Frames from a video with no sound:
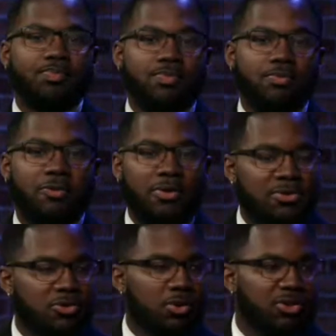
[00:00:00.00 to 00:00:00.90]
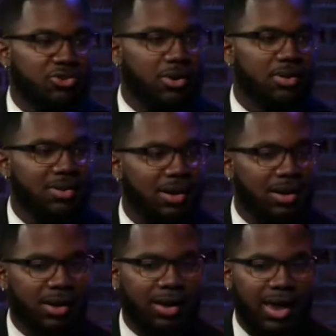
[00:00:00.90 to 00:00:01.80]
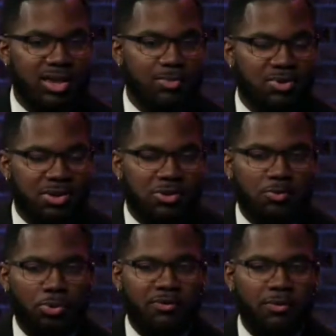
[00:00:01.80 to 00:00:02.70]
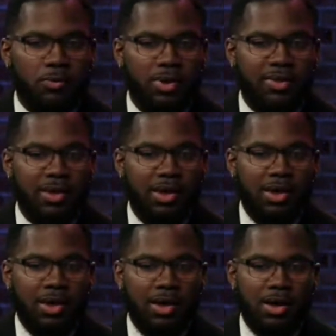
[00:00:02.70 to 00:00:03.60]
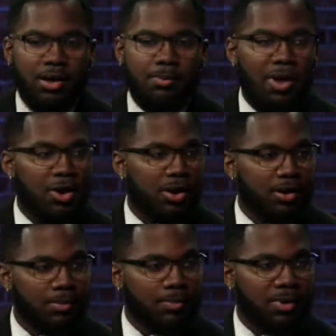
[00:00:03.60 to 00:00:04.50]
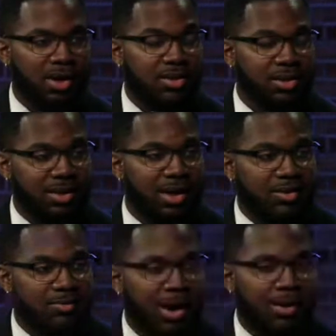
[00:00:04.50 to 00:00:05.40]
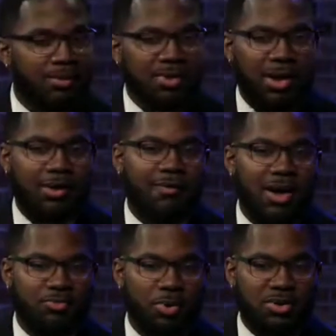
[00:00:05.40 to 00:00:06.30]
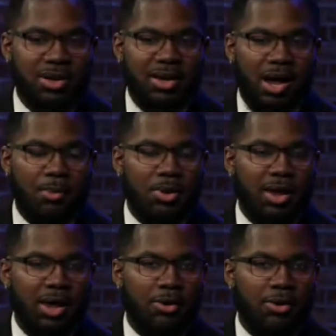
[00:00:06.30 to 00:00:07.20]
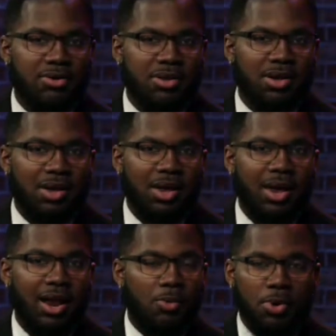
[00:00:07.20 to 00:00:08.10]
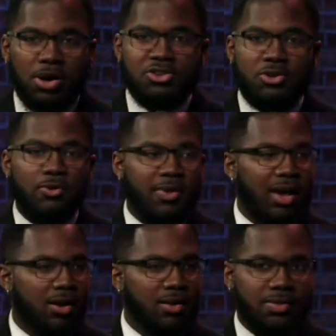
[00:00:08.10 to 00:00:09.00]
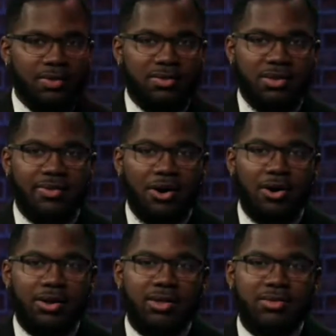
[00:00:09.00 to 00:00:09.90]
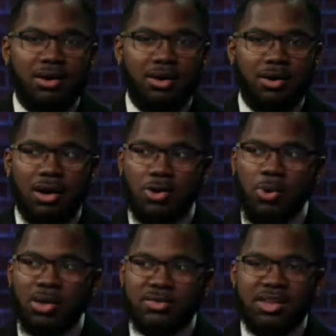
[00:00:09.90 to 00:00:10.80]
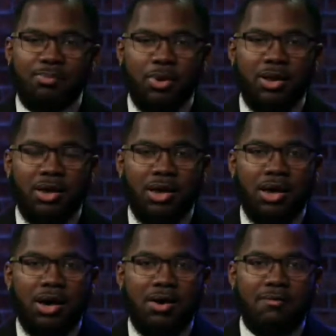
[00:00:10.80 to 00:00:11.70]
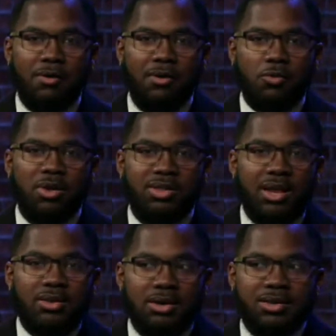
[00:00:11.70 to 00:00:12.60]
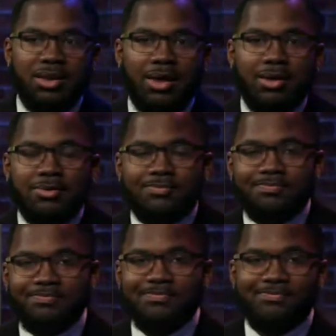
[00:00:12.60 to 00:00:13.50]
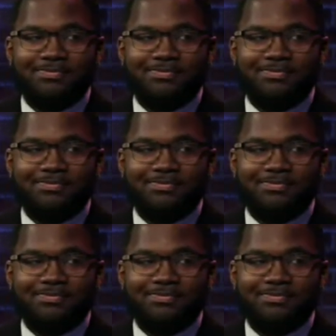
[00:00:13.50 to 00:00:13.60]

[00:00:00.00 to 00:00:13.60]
for the student journalists in a in a HBCU briefing with uh, Mayor Keisha Lance Bottoms, and Vice President Kamala Harris. And I want to show that this to the audience a, quick snippet of, of what that looked like. Okay.